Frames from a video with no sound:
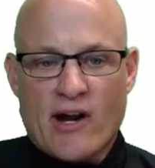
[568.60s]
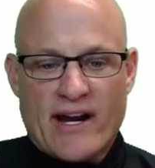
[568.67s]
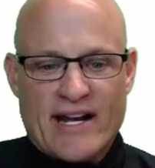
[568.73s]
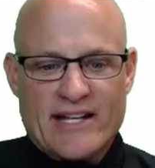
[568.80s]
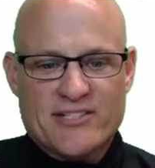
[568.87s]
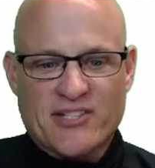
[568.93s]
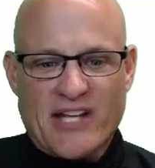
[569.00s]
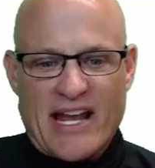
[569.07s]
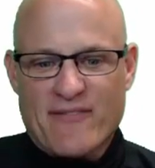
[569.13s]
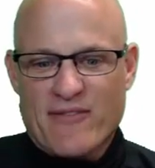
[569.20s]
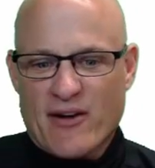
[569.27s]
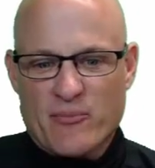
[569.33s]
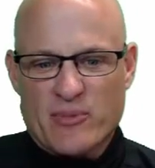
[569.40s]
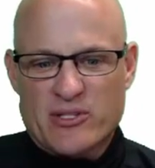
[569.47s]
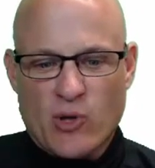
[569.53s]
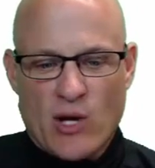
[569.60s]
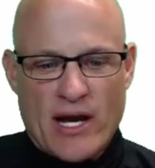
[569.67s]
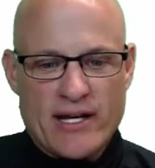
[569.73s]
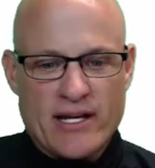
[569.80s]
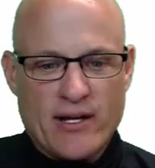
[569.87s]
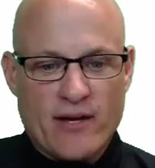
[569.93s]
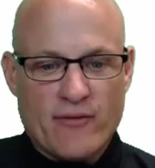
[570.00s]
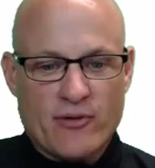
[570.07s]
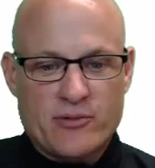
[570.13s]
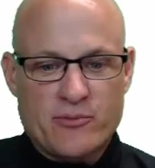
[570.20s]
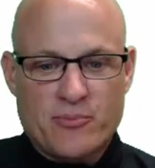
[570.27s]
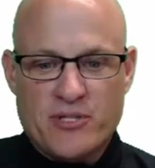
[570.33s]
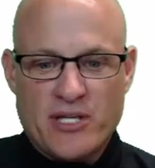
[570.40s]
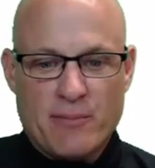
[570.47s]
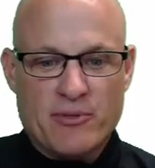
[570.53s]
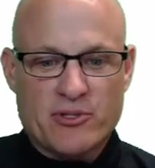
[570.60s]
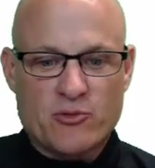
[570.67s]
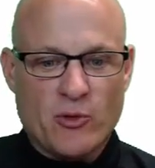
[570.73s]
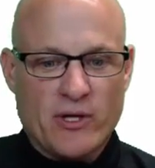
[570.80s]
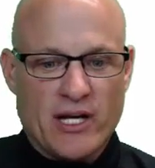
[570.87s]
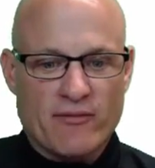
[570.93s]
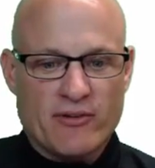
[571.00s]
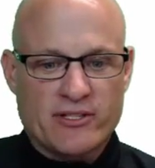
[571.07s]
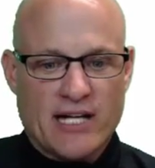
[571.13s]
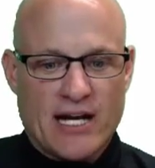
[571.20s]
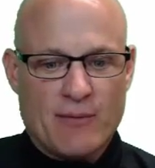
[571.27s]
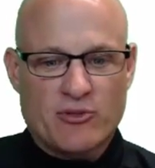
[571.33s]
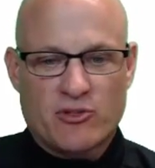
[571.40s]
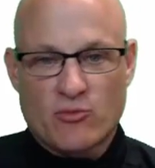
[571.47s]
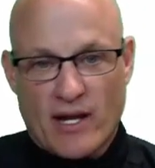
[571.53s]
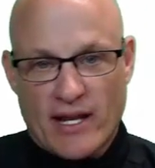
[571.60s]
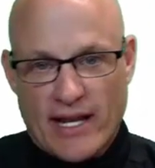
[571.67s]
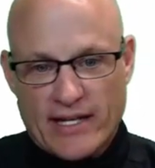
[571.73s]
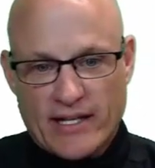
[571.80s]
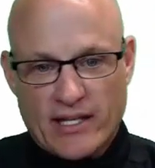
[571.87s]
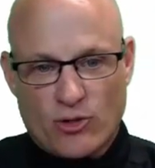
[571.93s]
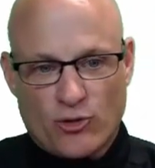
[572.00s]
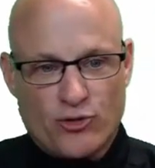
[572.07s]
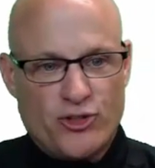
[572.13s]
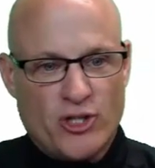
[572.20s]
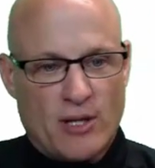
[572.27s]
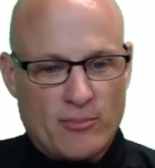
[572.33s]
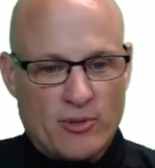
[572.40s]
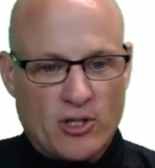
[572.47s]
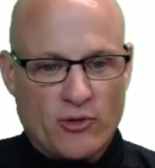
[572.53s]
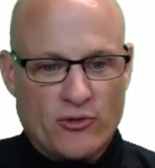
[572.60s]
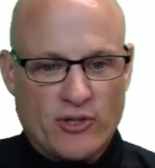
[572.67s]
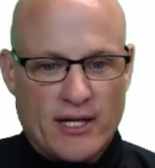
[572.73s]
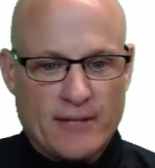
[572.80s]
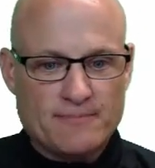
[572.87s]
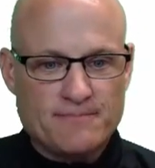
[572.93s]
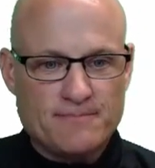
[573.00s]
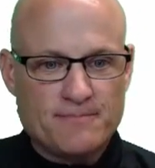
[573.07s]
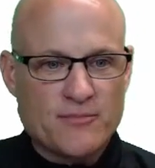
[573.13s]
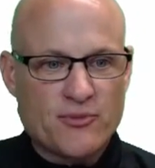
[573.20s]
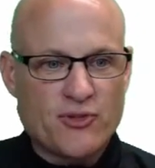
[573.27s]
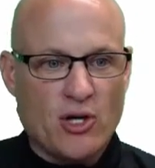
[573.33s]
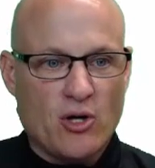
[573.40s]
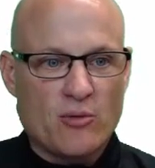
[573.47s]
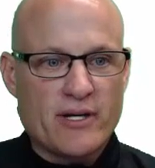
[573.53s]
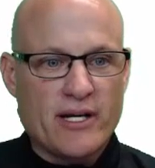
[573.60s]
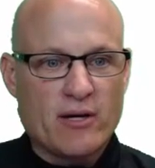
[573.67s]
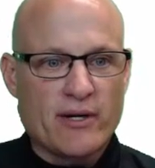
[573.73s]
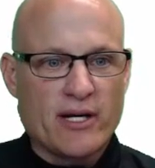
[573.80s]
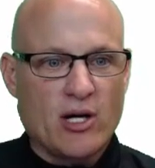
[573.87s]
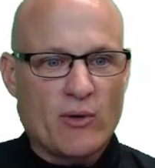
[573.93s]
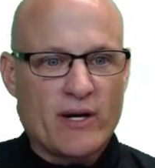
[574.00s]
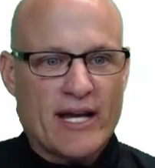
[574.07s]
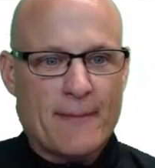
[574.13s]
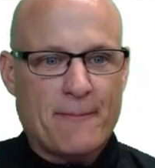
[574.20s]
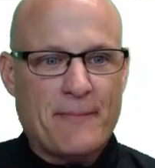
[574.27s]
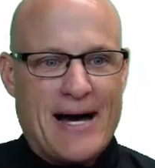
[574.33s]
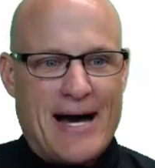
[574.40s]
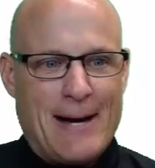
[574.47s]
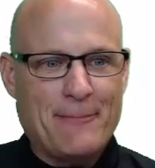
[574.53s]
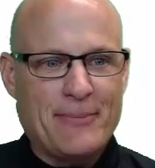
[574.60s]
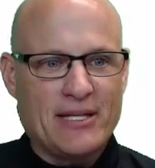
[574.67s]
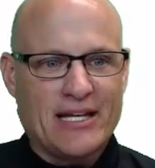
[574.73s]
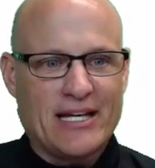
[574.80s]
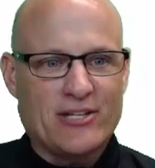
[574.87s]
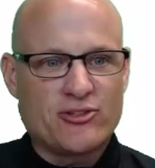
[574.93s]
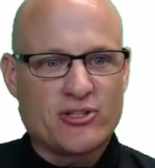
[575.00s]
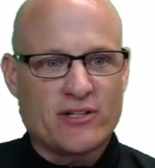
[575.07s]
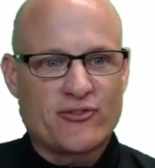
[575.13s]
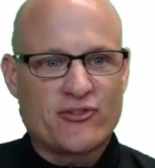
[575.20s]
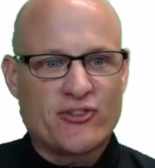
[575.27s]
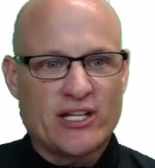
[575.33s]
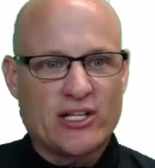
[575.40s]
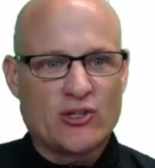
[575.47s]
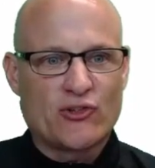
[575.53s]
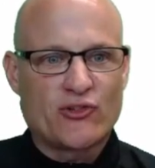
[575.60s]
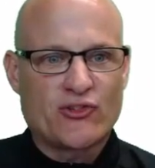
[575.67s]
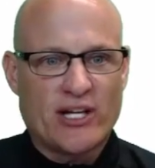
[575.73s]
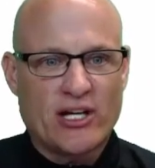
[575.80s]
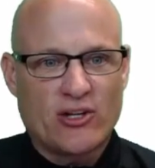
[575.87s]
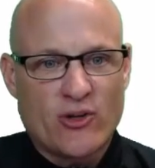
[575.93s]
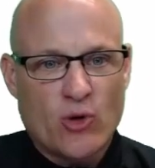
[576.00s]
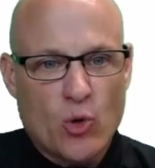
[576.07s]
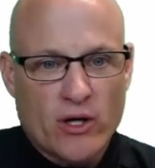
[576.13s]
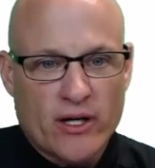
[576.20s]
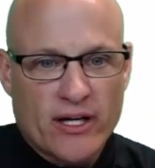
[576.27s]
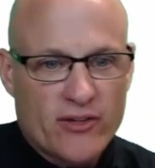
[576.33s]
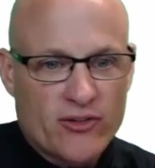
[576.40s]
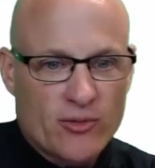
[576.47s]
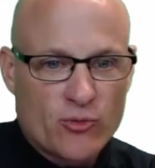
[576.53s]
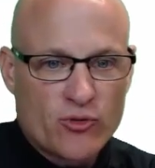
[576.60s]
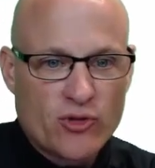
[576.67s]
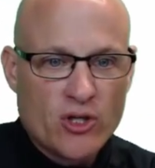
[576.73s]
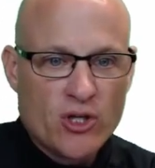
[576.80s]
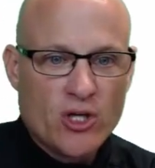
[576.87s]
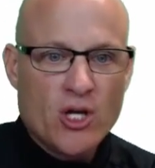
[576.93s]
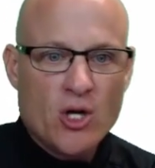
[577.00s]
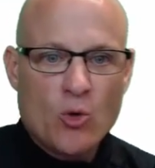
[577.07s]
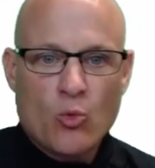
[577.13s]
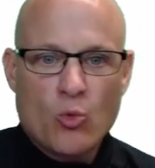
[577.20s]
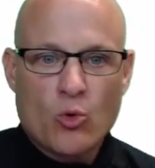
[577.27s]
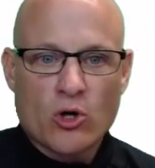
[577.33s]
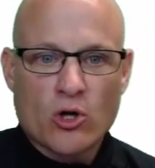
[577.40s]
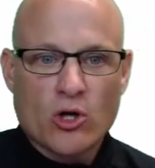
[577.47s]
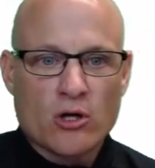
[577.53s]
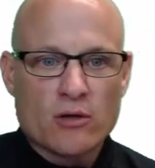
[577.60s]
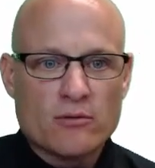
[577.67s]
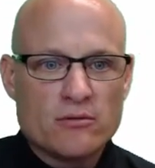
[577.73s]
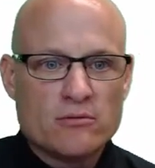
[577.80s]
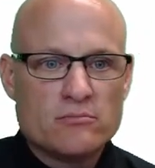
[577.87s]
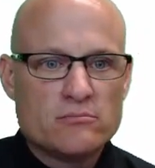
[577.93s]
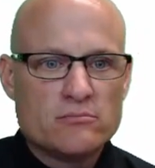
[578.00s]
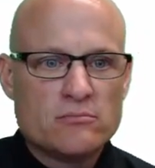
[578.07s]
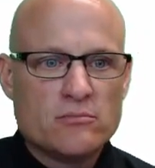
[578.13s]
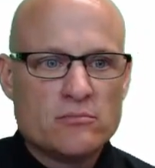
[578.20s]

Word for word: All right, I save every time, every in between every time, which is why that little jump goes on. So here we go. We got a population of single-celled organisms were